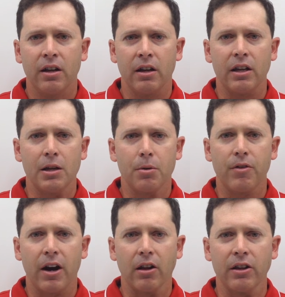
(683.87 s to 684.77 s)
And Heber
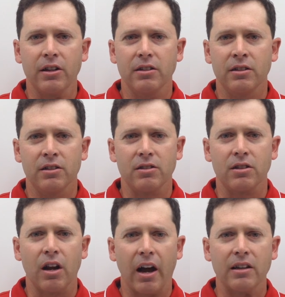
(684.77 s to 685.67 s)
Valley is
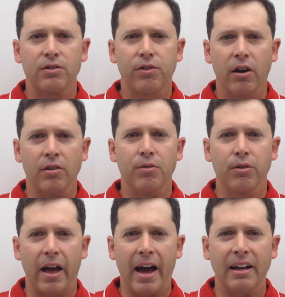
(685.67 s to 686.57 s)
a nice, fun,
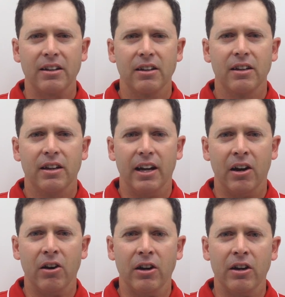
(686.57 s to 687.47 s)
flat
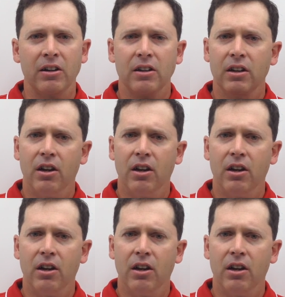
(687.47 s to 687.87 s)
area.